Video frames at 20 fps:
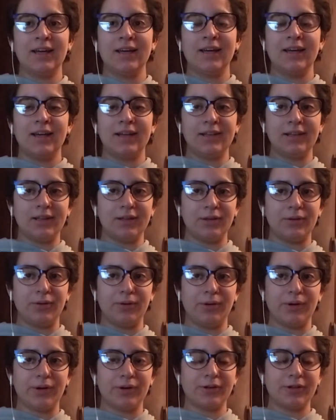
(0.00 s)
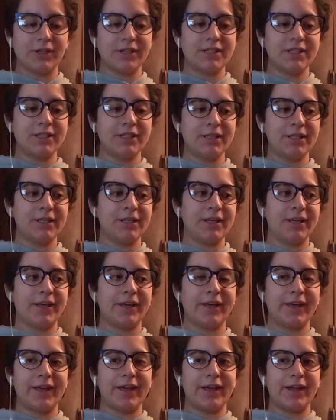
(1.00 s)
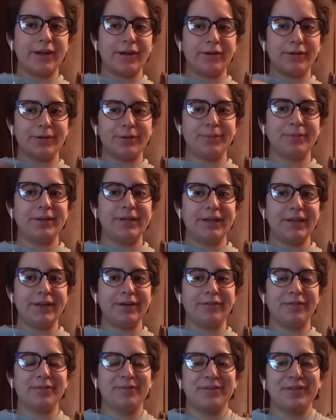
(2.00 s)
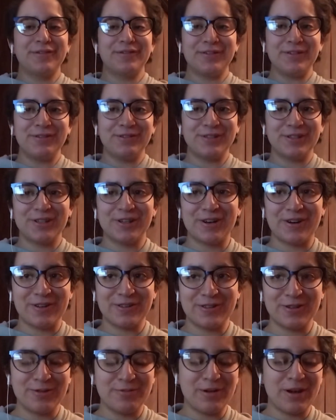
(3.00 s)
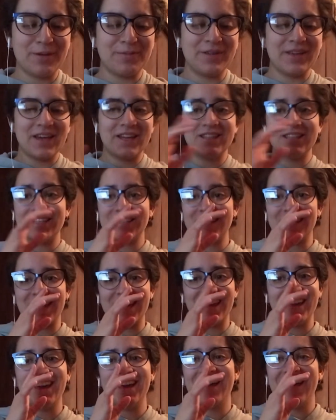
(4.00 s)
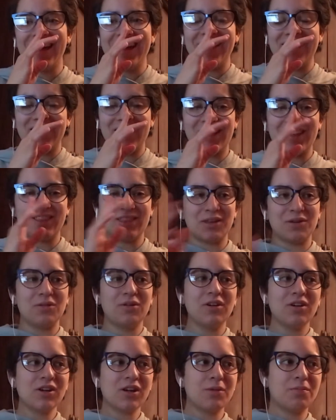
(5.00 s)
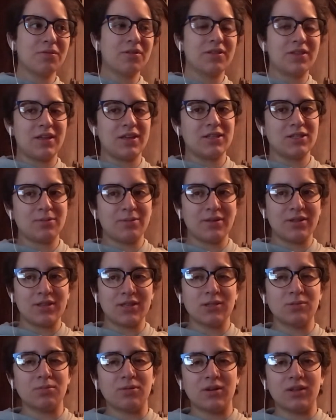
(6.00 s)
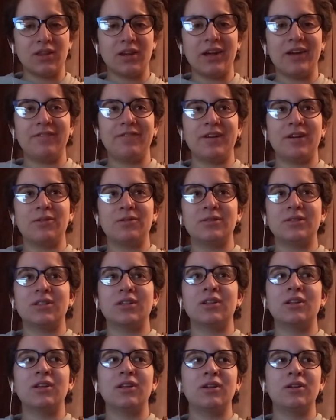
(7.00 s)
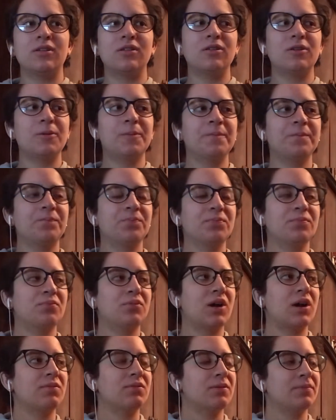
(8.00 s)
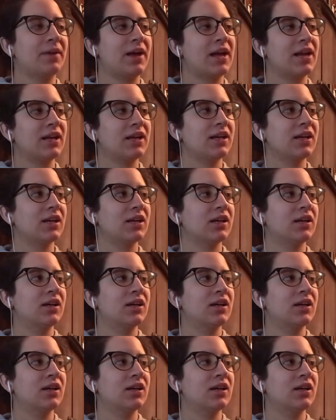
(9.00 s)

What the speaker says: Hello, crusty editor me from the future, also popping in to say that there were a couple things about this book that I found a little problematic,